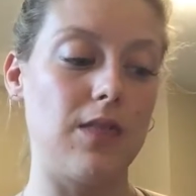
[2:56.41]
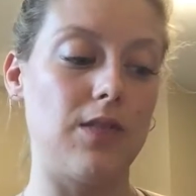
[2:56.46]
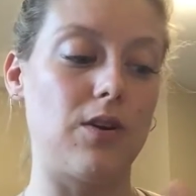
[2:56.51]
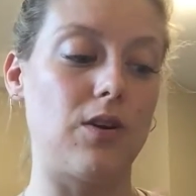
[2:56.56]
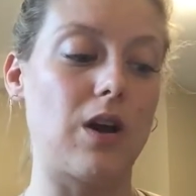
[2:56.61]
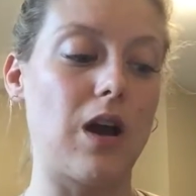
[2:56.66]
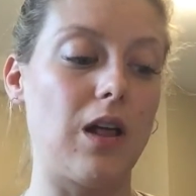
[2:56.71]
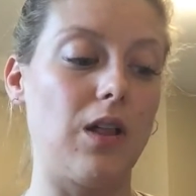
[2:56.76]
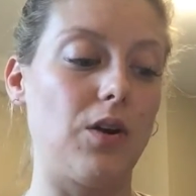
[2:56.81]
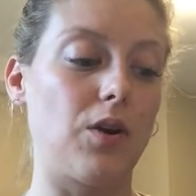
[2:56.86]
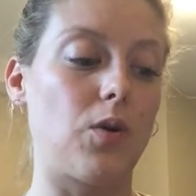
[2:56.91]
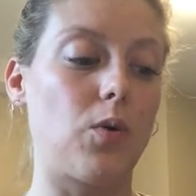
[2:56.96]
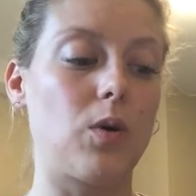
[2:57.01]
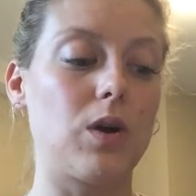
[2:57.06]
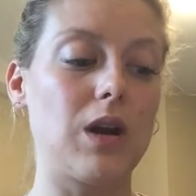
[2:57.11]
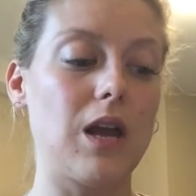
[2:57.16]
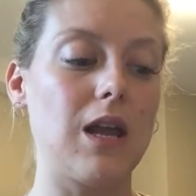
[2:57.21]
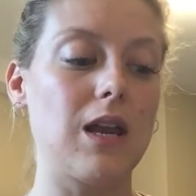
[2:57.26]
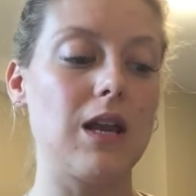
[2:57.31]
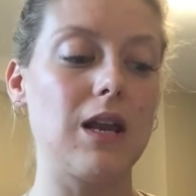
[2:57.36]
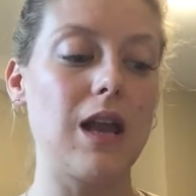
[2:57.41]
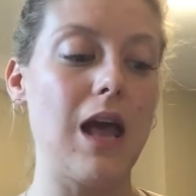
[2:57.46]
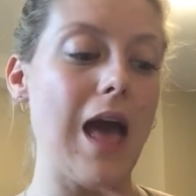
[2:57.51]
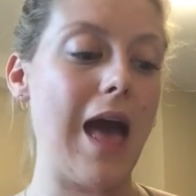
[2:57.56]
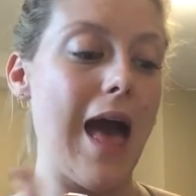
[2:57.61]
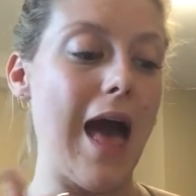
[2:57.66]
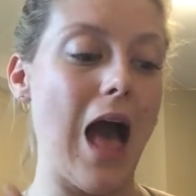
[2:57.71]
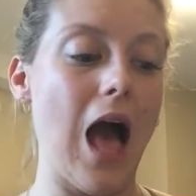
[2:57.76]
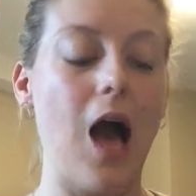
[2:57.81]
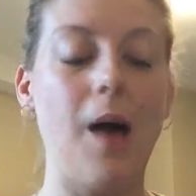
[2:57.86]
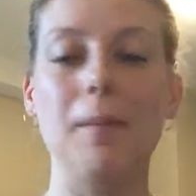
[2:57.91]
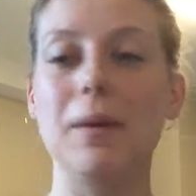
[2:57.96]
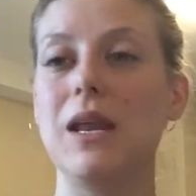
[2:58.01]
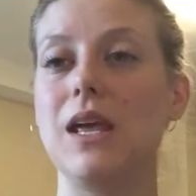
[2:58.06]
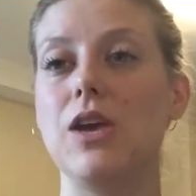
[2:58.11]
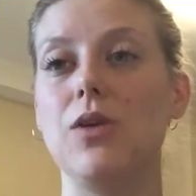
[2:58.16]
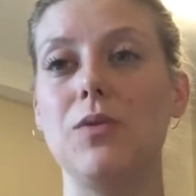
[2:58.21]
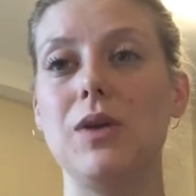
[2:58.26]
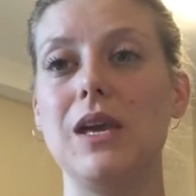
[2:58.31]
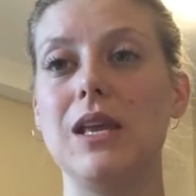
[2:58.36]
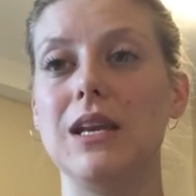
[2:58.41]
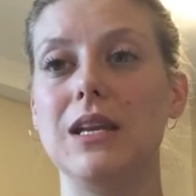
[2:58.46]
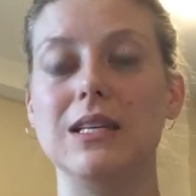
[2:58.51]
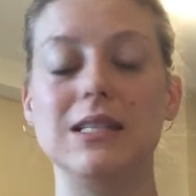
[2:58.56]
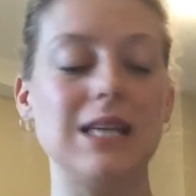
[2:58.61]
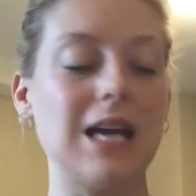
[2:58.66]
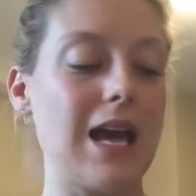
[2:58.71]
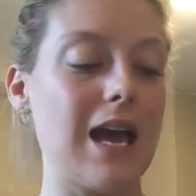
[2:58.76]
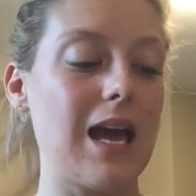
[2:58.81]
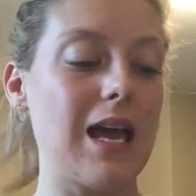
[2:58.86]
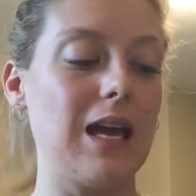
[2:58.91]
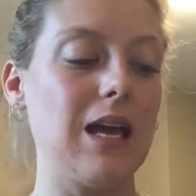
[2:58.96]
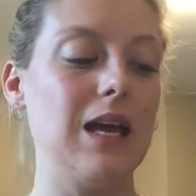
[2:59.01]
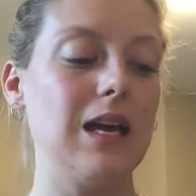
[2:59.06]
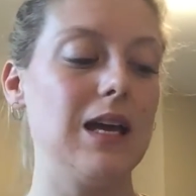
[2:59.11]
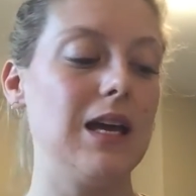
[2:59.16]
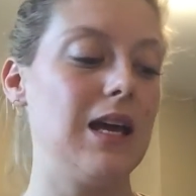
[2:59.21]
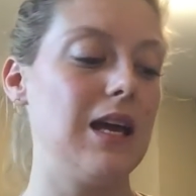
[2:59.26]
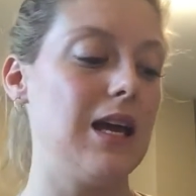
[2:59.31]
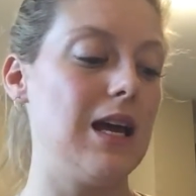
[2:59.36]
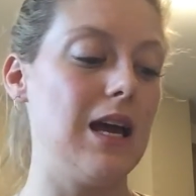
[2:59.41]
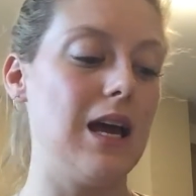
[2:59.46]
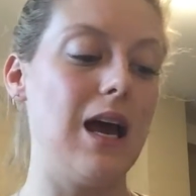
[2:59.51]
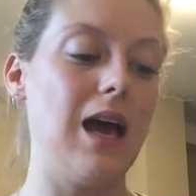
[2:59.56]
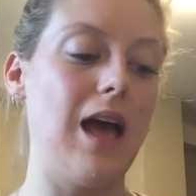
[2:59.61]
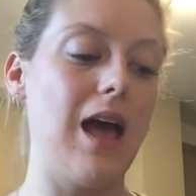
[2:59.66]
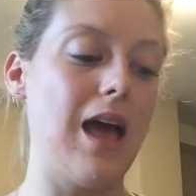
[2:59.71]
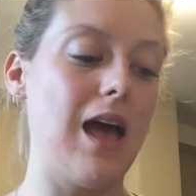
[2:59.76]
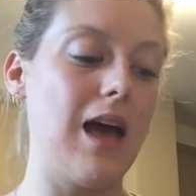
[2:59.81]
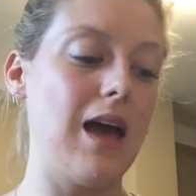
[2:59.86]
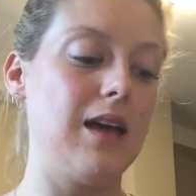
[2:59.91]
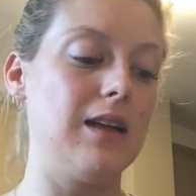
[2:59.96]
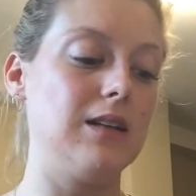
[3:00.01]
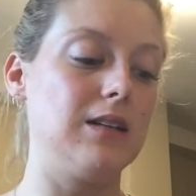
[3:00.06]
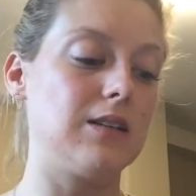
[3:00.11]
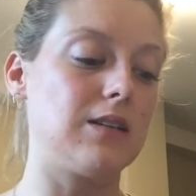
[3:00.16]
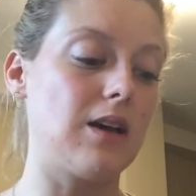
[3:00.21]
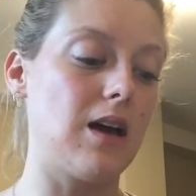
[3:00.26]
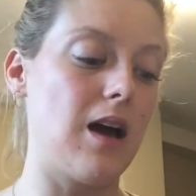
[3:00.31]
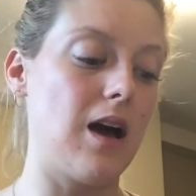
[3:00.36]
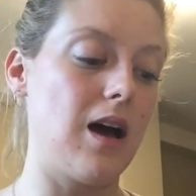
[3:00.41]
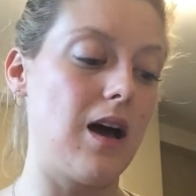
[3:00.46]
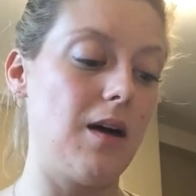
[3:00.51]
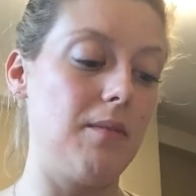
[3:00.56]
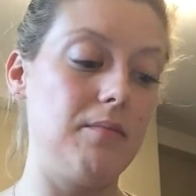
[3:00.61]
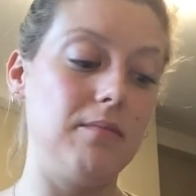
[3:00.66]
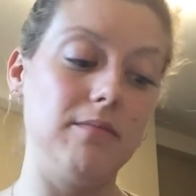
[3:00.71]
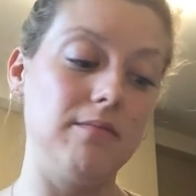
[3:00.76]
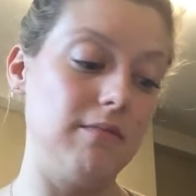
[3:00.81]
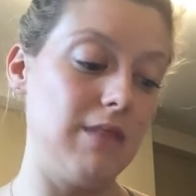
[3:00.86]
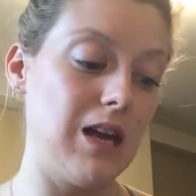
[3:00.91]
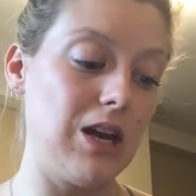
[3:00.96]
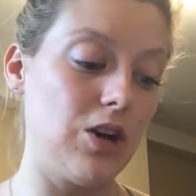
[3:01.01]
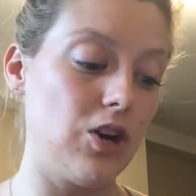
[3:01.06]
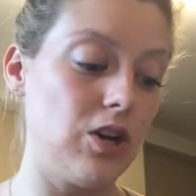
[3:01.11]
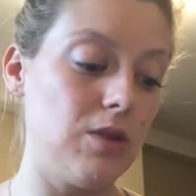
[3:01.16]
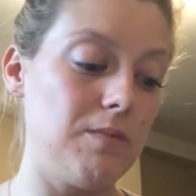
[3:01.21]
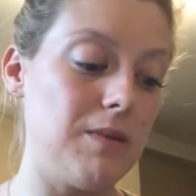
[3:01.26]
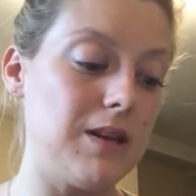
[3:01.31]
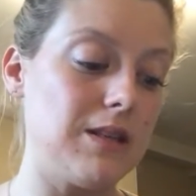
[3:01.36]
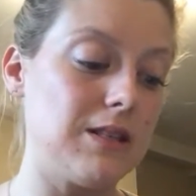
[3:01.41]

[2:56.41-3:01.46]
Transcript: They're color coordinated, how many you eat in a day, and couldn't